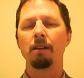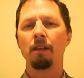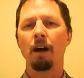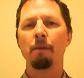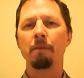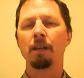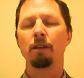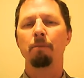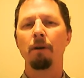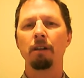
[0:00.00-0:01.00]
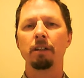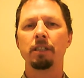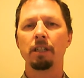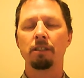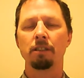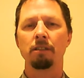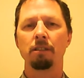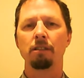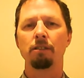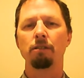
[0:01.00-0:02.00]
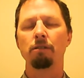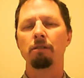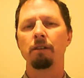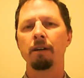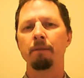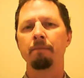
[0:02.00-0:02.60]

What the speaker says: lobbying the politicians to